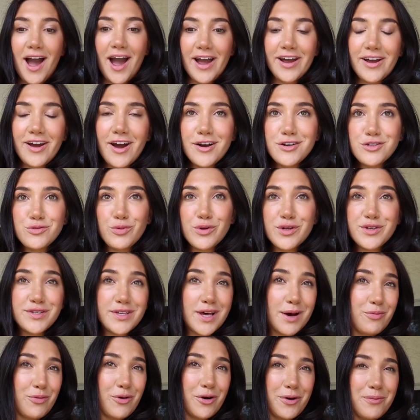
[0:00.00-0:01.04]
Hi guys, what is
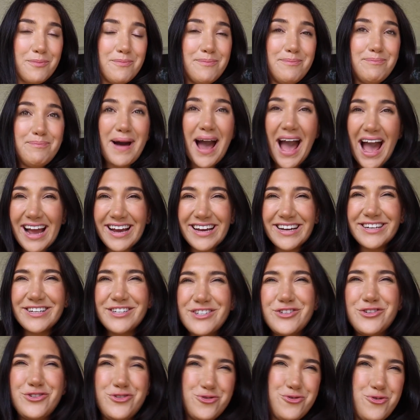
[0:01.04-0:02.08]
up? Welcome back
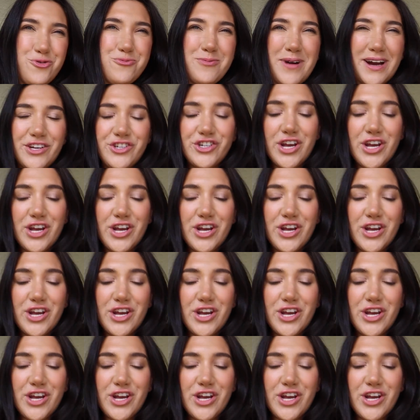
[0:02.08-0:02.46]
to my